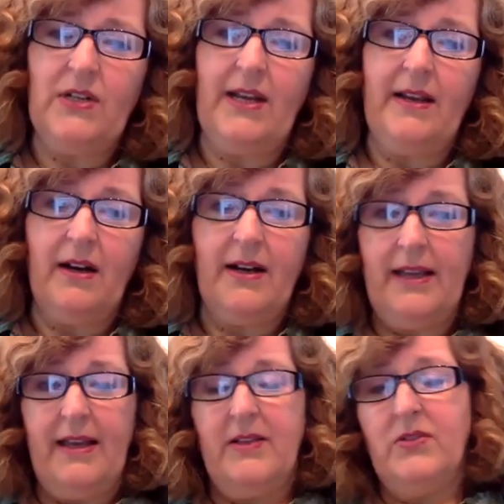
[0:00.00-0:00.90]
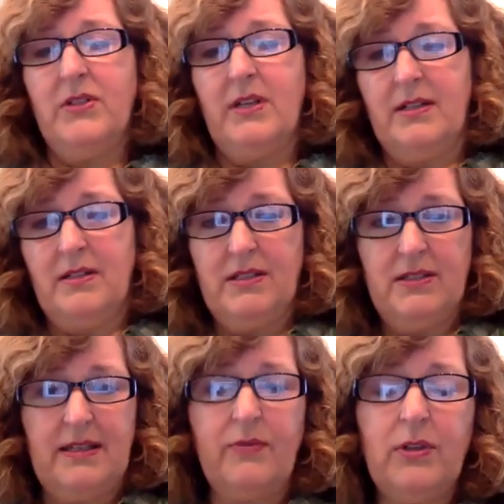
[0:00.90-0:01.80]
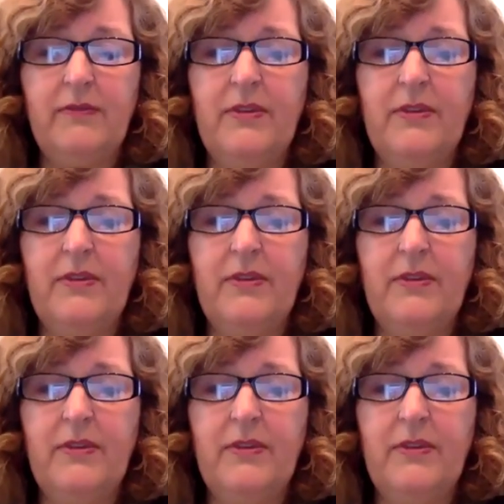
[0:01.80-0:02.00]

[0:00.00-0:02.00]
and AI, and several of